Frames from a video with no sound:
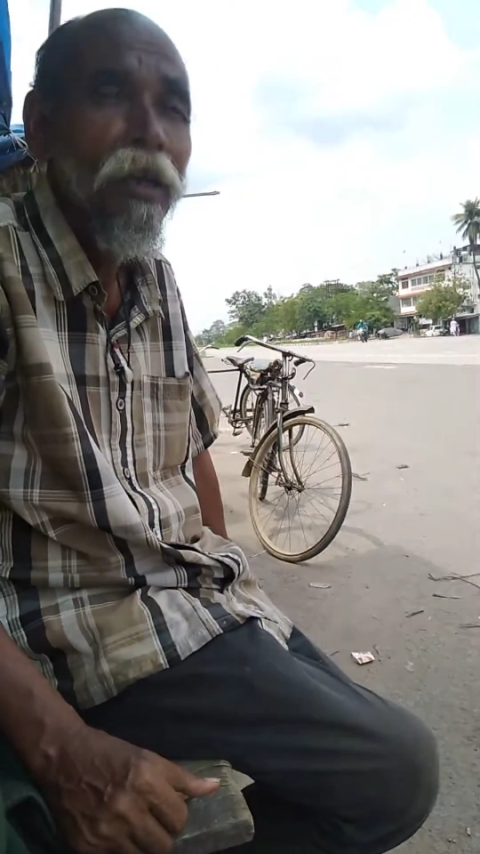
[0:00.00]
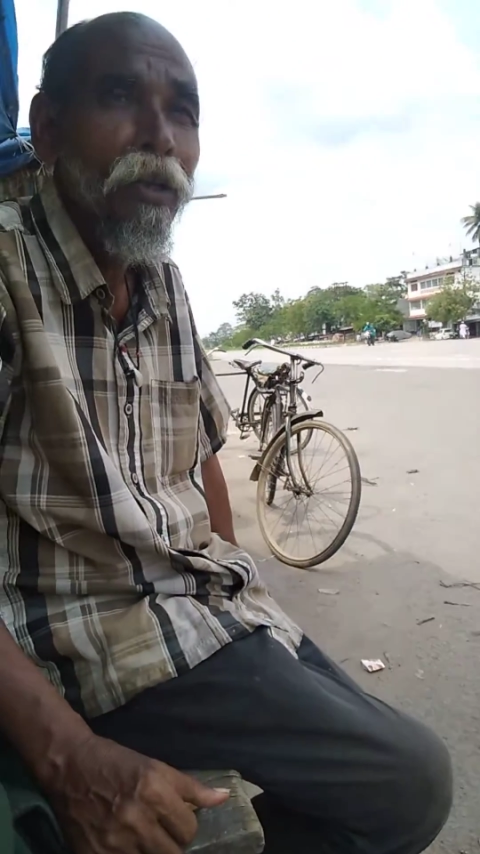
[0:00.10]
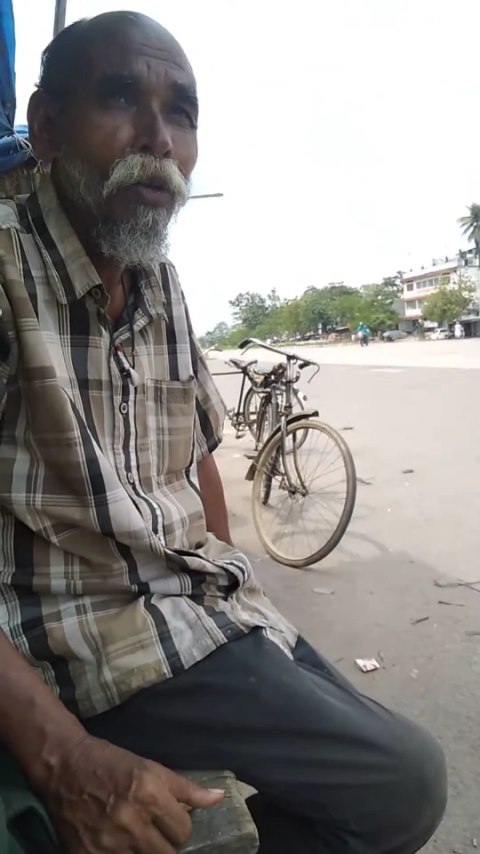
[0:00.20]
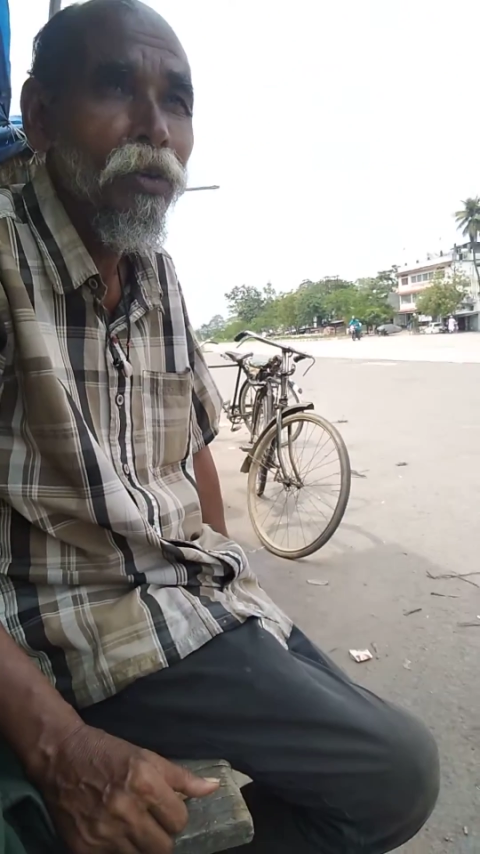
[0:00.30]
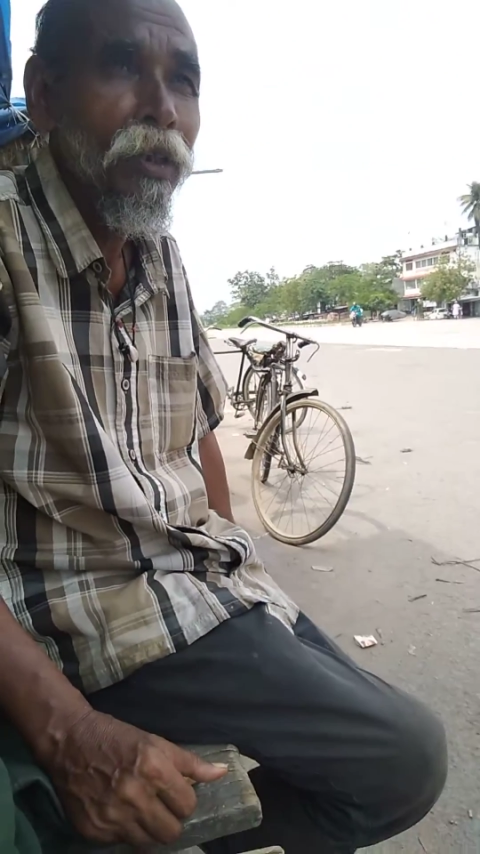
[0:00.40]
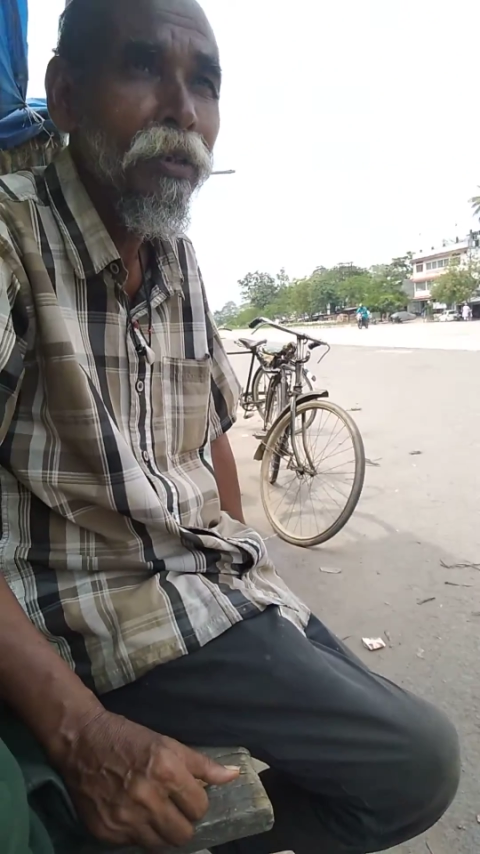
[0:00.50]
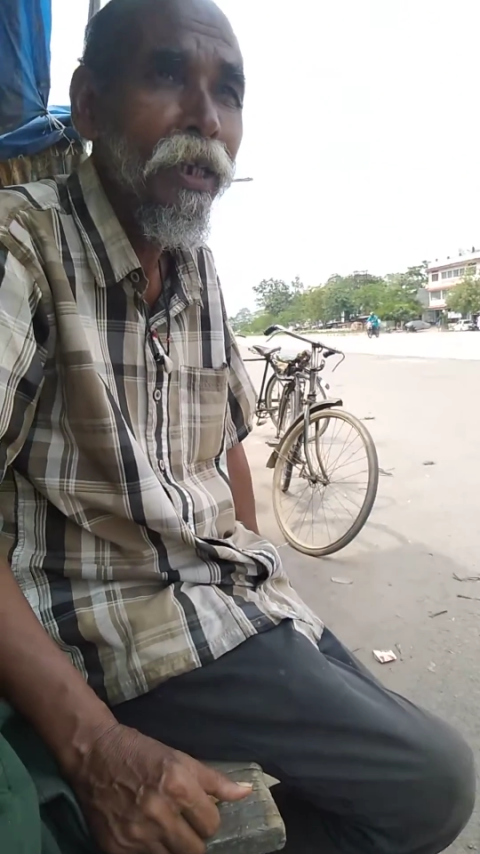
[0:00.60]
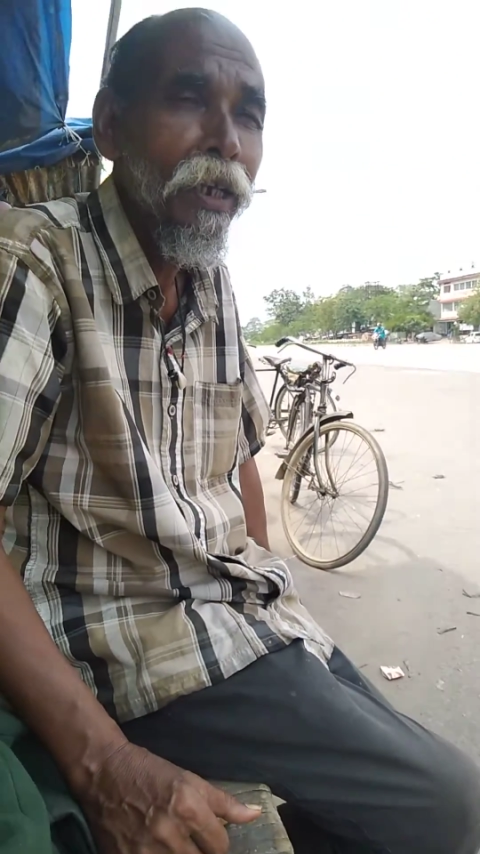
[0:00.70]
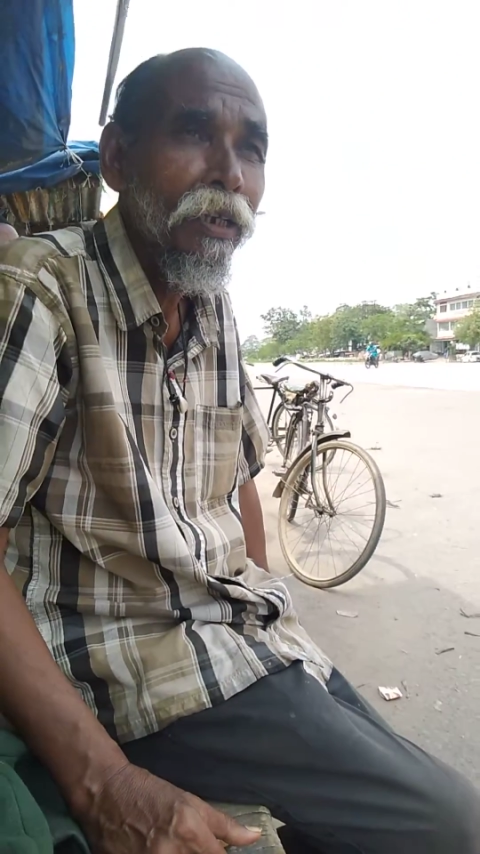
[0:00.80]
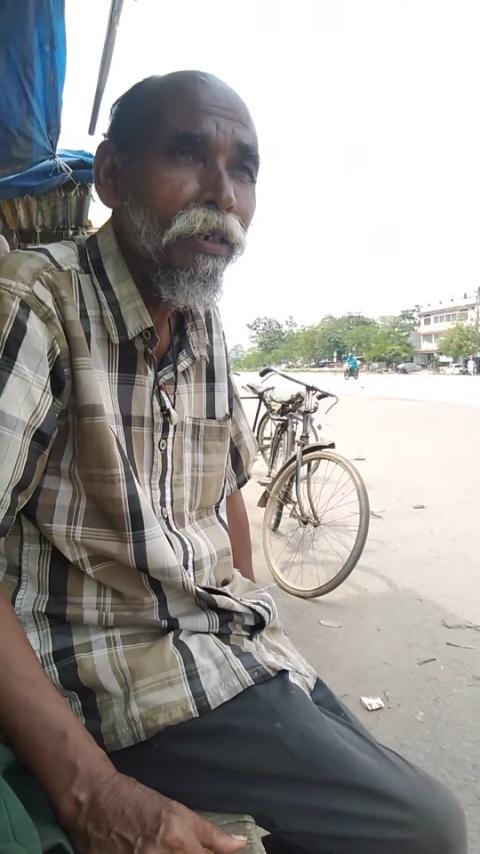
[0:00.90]
lockdown.
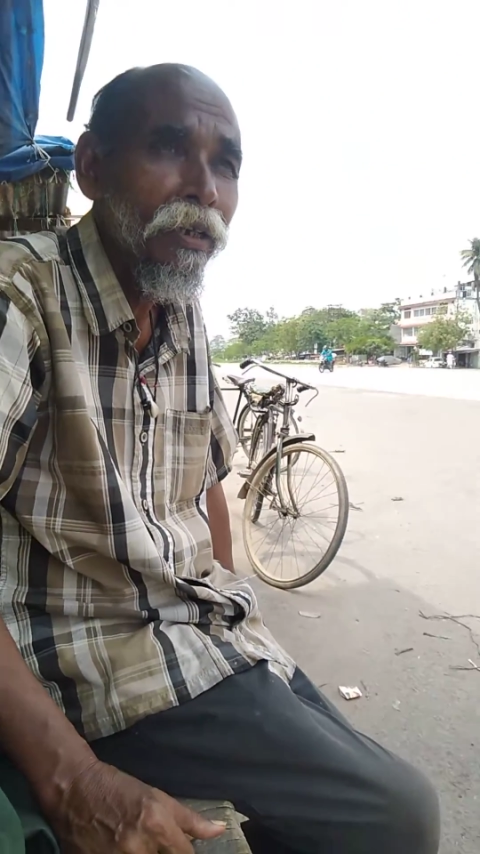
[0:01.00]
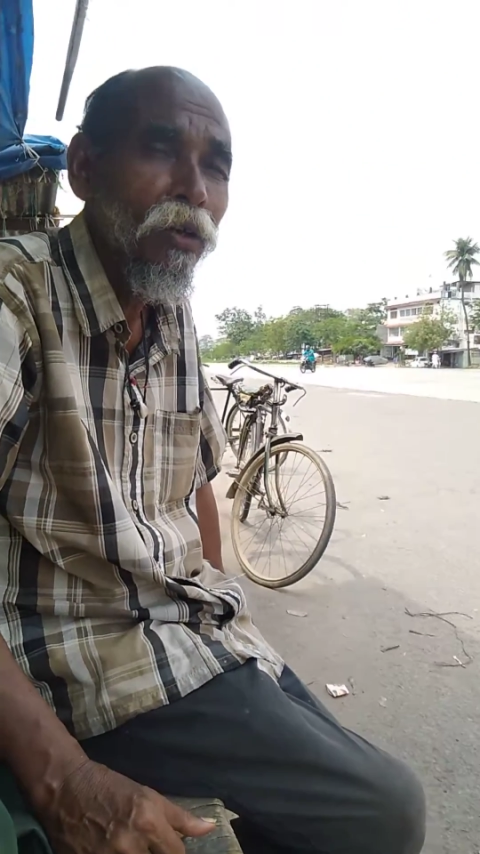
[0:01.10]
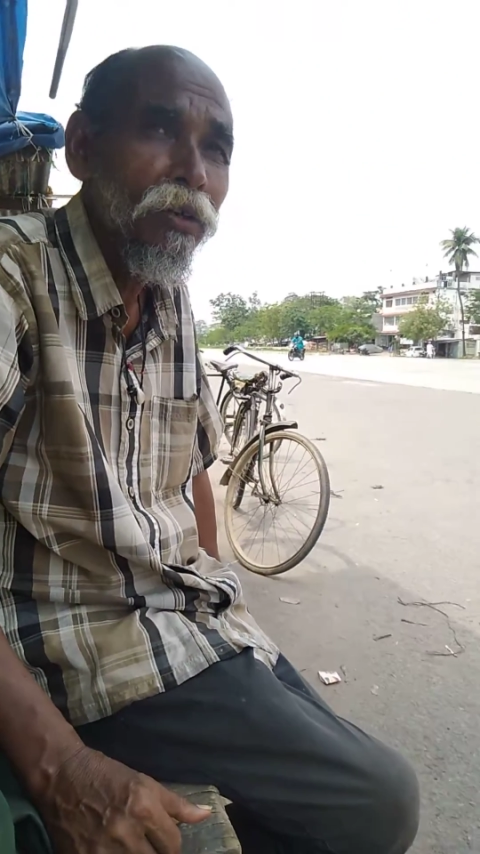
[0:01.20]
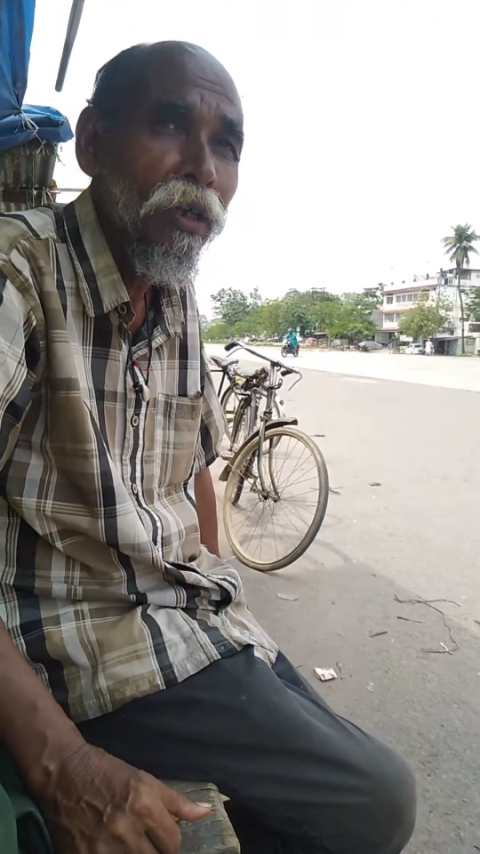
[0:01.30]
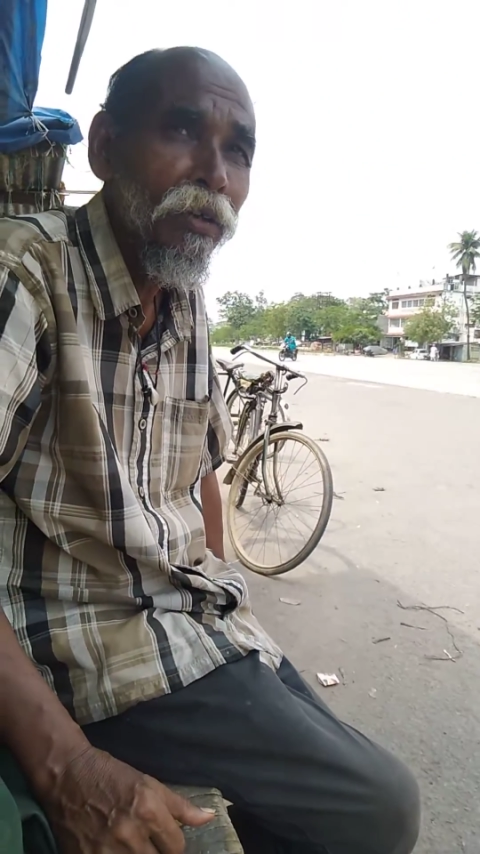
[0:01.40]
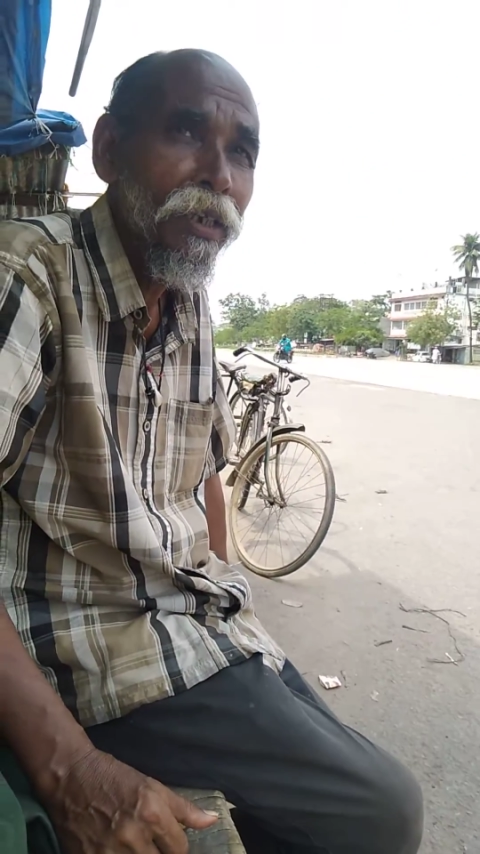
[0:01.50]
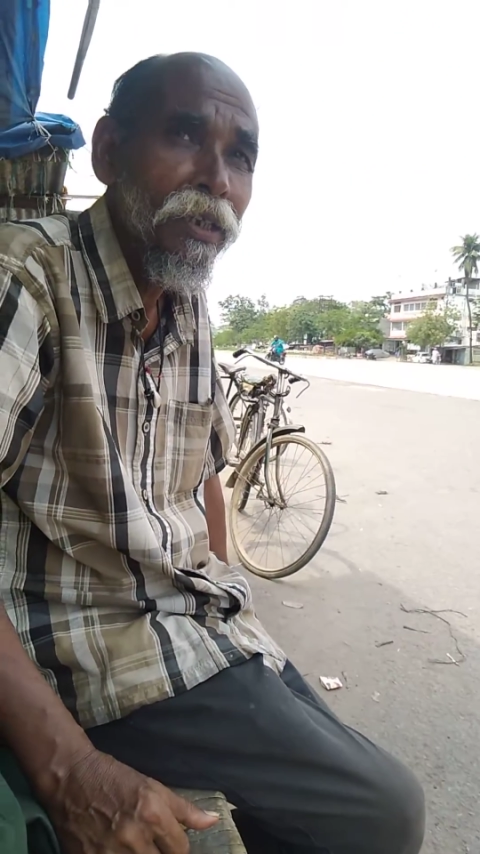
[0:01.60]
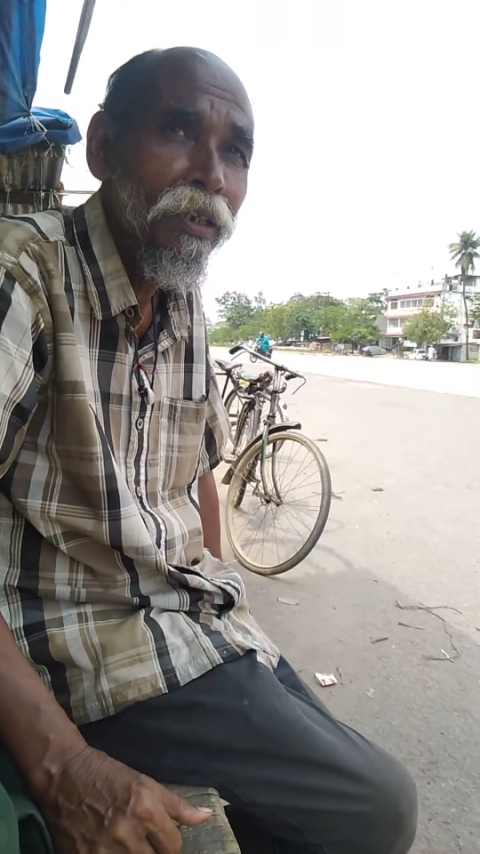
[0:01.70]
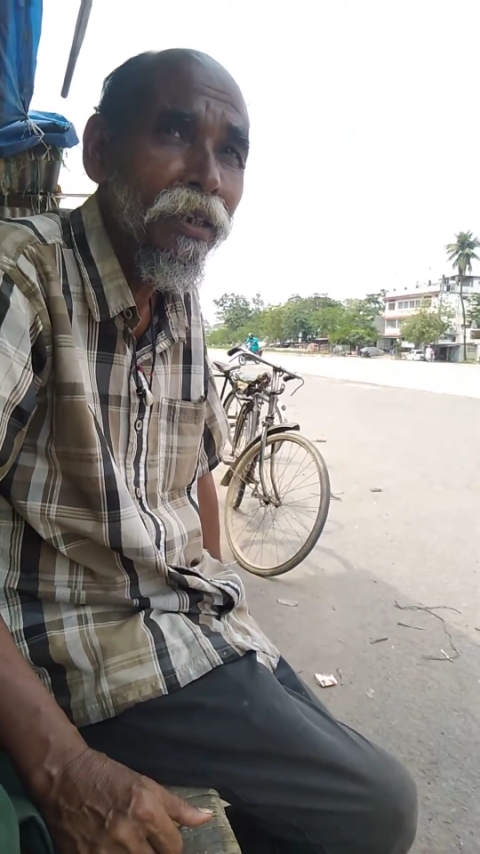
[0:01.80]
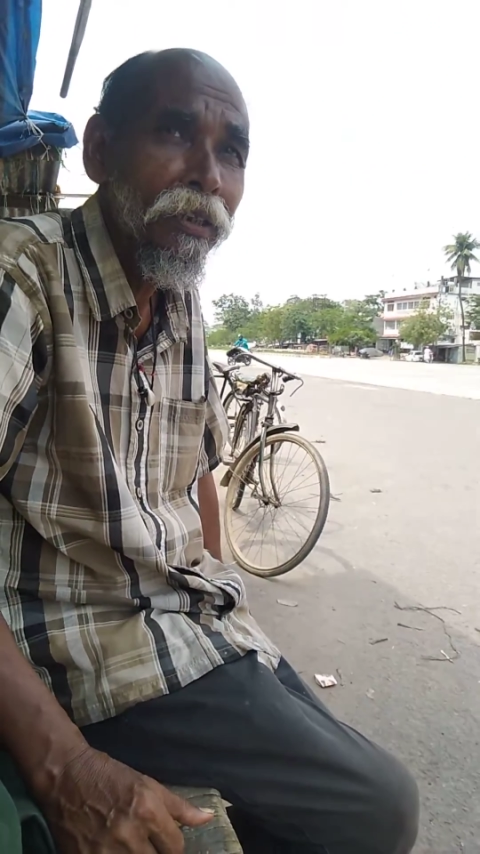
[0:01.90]
Again, lockdown
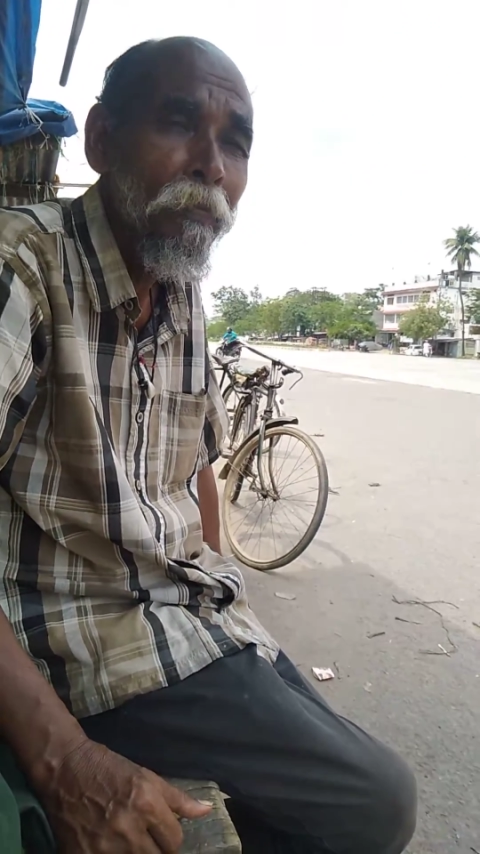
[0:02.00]
extended